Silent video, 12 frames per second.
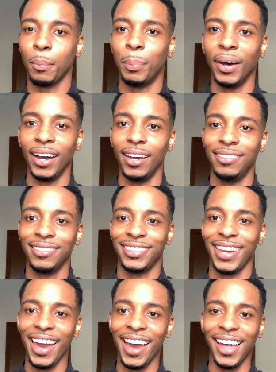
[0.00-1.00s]
But
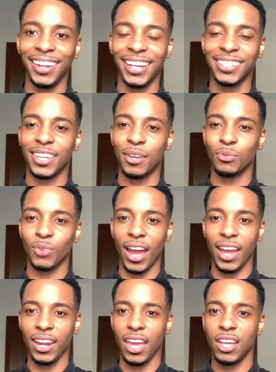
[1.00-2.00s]
yeah, let's get
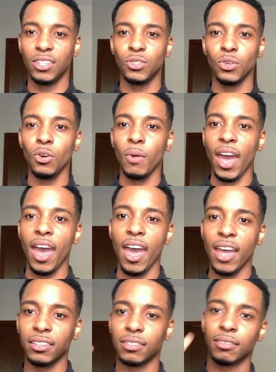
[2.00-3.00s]
right into it.